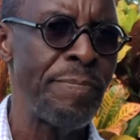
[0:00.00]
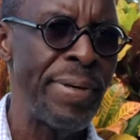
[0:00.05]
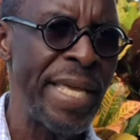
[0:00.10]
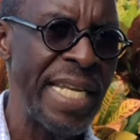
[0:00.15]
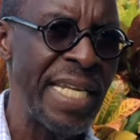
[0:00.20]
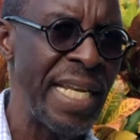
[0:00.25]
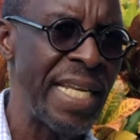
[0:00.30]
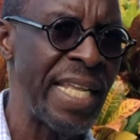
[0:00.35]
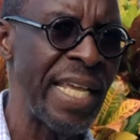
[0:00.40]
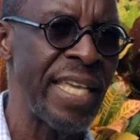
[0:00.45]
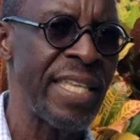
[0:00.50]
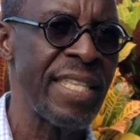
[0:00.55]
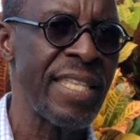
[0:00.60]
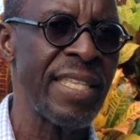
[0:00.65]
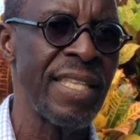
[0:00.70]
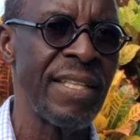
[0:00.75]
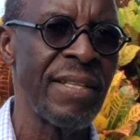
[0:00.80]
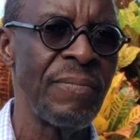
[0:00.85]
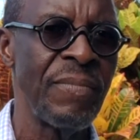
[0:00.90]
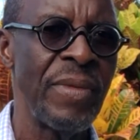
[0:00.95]
penniless,
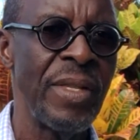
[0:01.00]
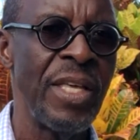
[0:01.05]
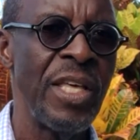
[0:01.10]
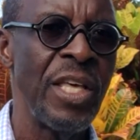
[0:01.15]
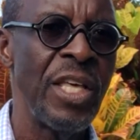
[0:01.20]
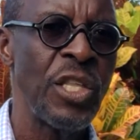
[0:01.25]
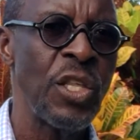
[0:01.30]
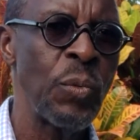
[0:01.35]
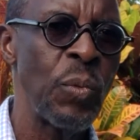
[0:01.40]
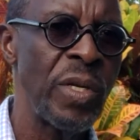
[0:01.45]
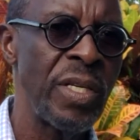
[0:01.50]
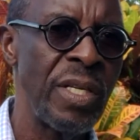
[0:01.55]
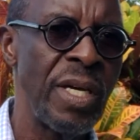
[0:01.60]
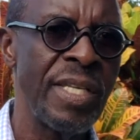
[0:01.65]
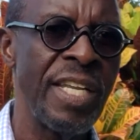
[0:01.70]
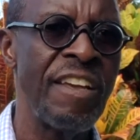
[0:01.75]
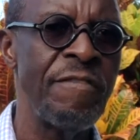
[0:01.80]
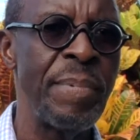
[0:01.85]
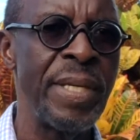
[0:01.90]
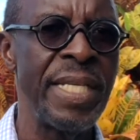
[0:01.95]
she would not
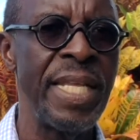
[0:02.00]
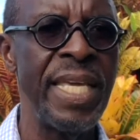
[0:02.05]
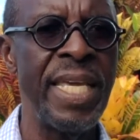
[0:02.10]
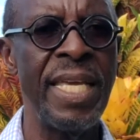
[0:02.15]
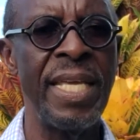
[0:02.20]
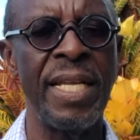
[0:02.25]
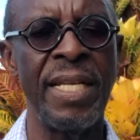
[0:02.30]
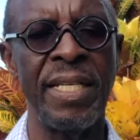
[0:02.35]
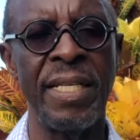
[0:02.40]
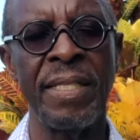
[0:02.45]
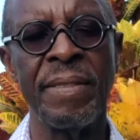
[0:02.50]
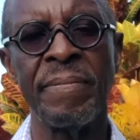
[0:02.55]
have been healed.